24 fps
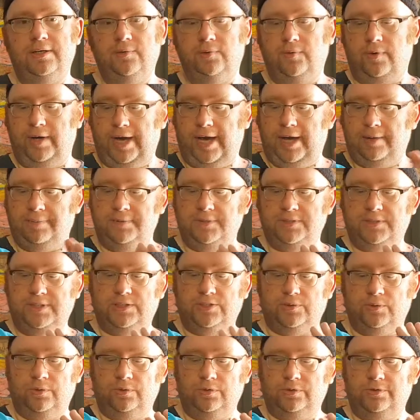What happens is
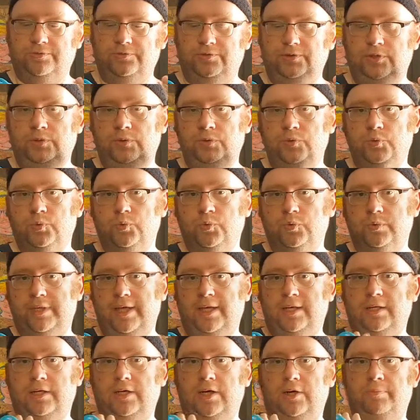all the fumes will
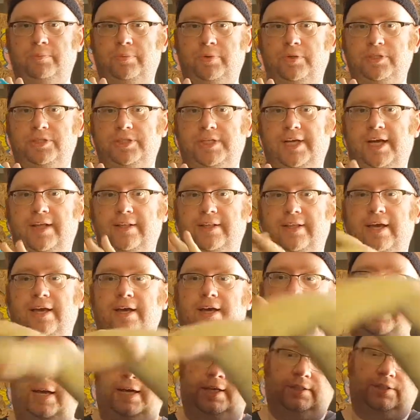then go push out
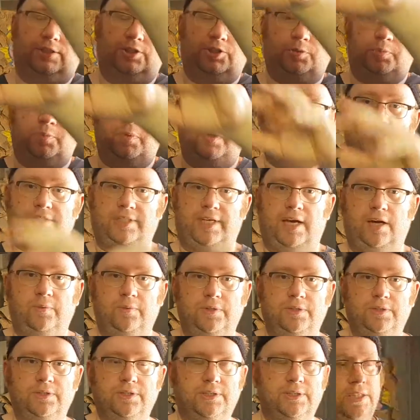there and disperse
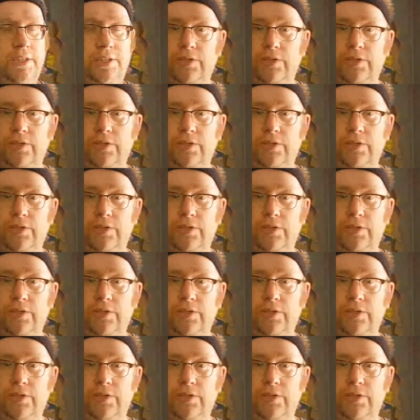outwards.